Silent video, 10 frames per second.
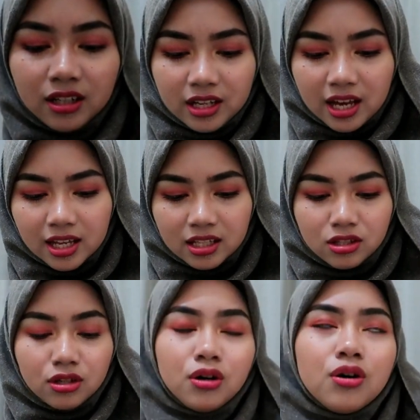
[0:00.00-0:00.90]
okay.
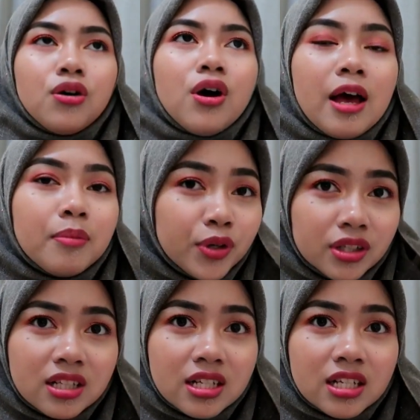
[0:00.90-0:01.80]
So I
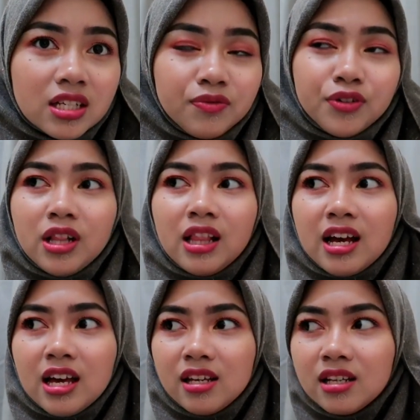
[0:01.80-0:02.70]
bought this for
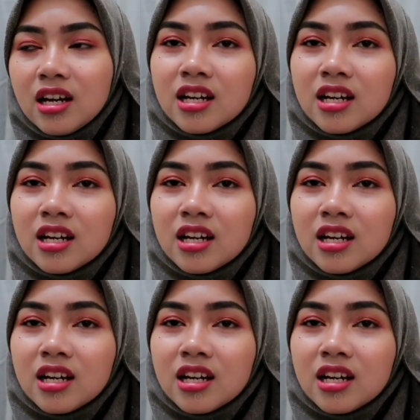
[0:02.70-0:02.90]
like